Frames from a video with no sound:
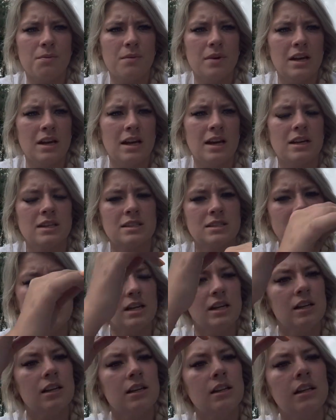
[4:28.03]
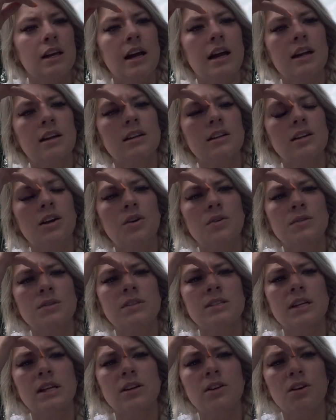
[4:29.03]
it has stated that no
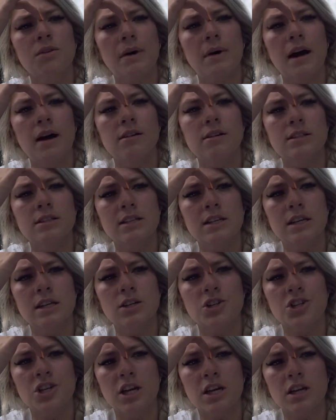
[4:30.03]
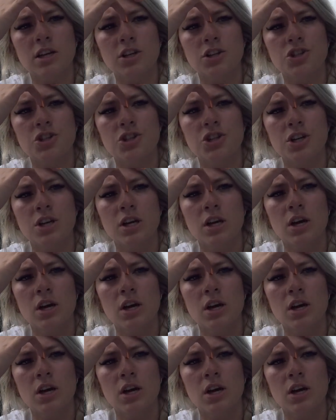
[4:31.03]
single policy change